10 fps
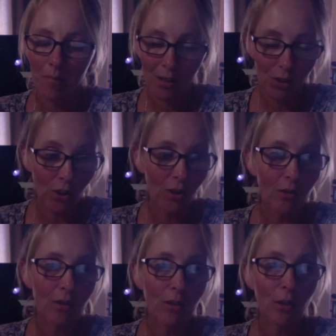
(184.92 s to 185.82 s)

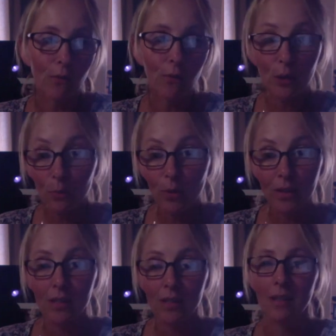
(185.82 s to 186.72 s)
So
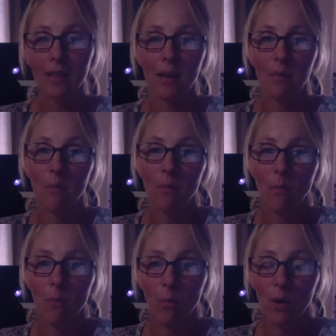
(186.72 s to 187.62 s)
Footprints,
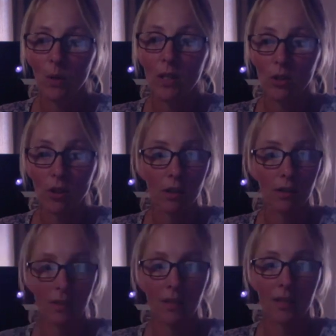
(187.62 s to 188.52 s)
when we
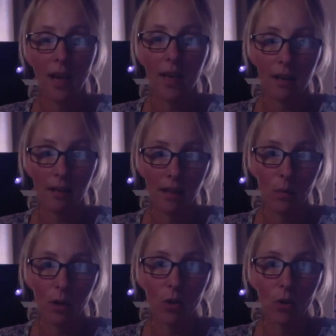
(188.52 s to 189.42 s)
started designing that,
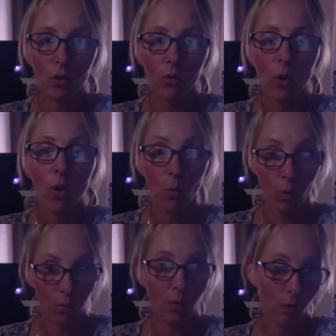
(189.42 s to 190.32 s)
we knew
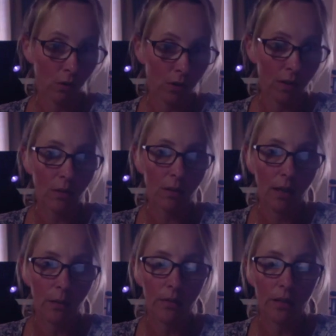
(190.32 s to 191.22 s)
what we wanted.
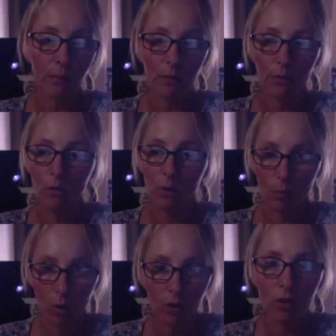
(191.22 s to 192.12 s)
Like you said before, we
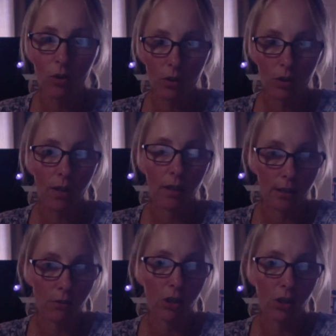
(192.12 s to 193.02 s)
wanted a
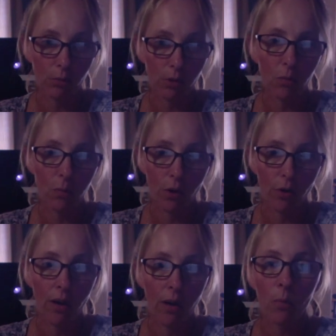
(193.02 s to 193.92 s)
literature-rich
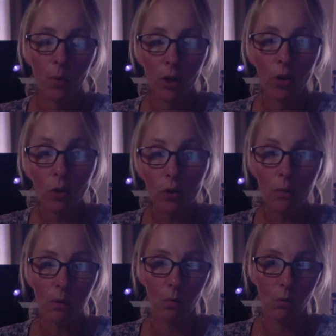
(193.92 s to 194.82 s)
program. We knew
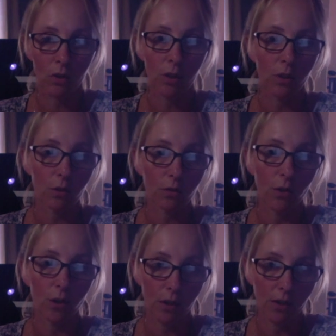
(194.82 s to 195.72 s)
that we wanted it to
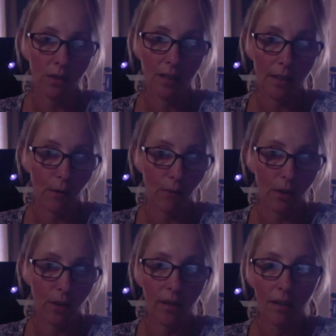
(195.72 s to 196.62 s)
focus on South
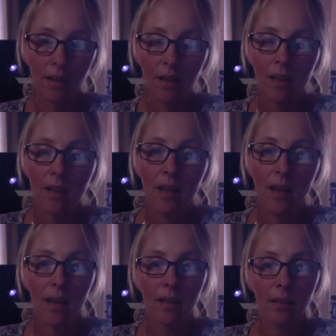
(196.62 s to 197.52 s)
Africa.
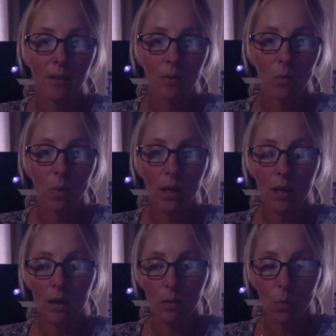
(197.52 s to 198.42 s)
And
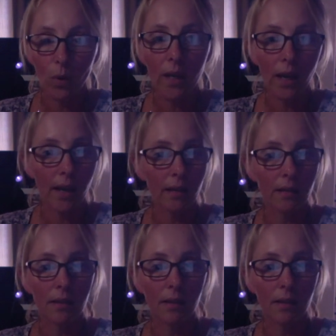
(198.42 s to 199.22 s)
we had,